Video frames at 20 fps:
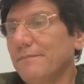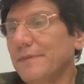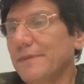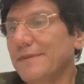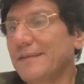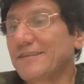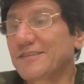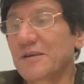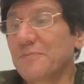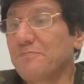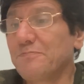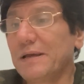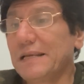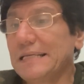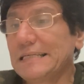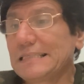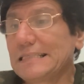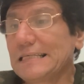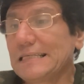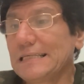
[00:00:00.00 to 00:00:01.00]

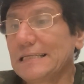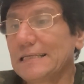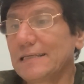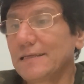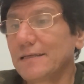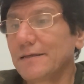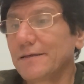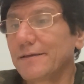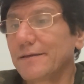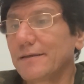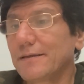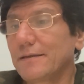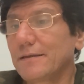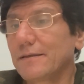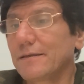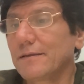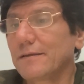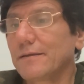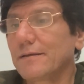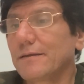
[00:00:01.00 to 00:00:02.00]
disability,
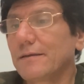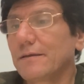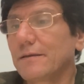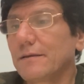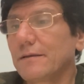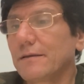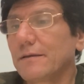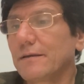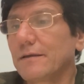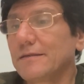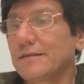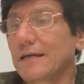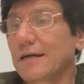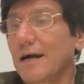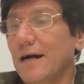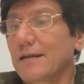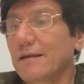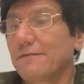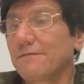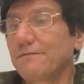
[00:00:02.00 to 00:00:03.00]
is a
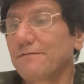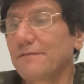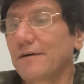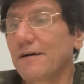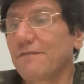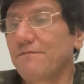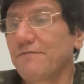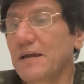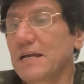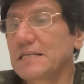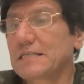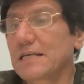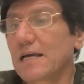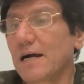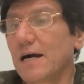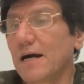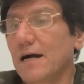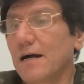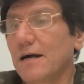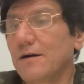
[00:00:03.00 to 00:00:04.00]
kind of aphasia
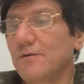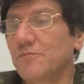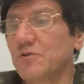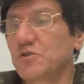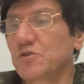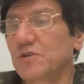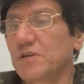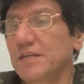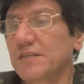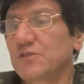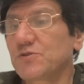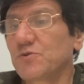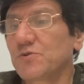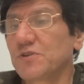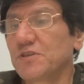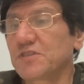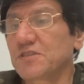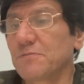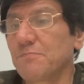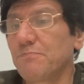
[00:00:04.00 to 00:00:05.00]
which leads to
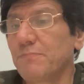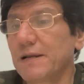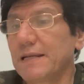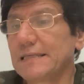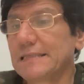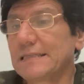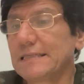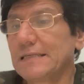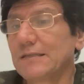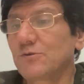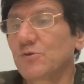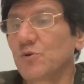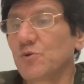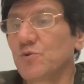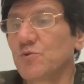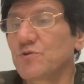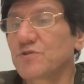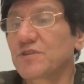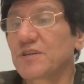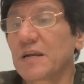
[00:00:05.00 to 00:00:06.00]
disability to
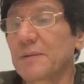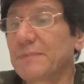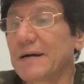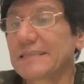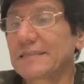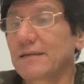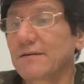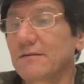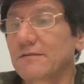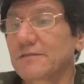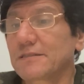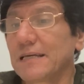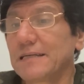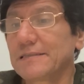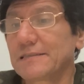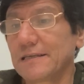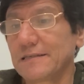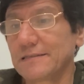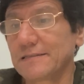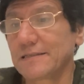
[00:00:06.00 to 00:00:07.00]
use grammatical
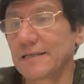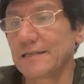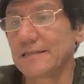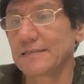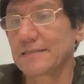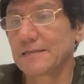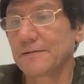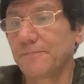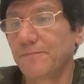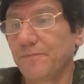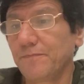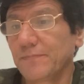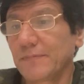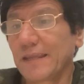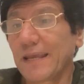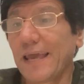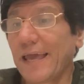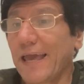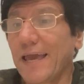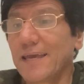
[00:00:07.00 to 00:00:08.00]
sentences.
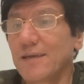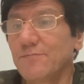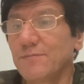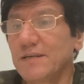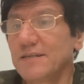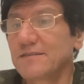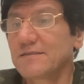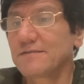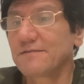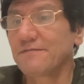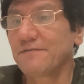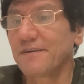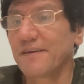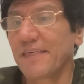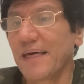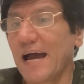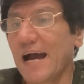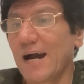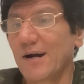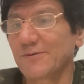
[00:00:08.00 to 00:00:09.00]
A means
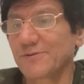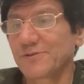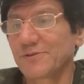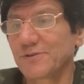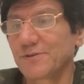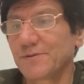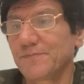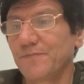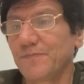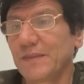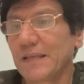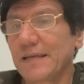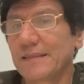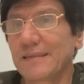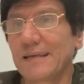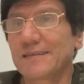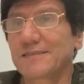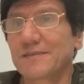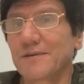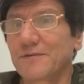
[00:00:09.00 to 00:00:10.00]
without.
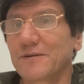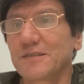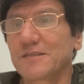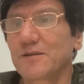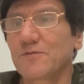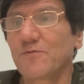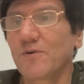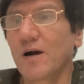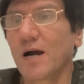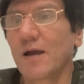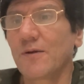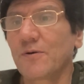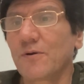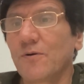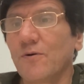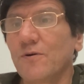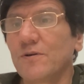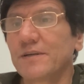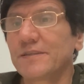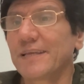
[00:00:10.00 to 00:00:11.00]
That's the reason why we
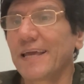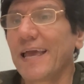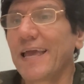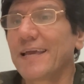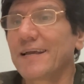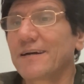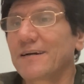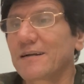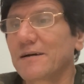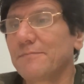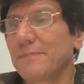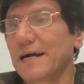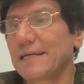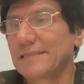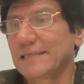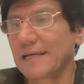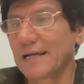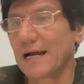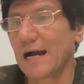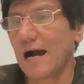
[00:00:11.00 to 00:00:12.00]
call it
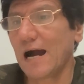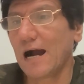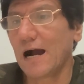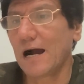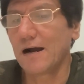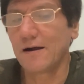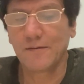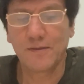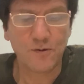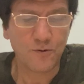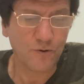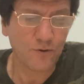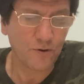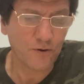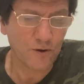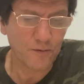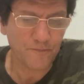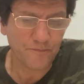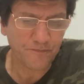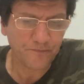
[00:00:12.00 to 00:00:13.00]
agrammatica
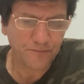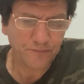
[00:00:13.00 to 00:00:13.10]
or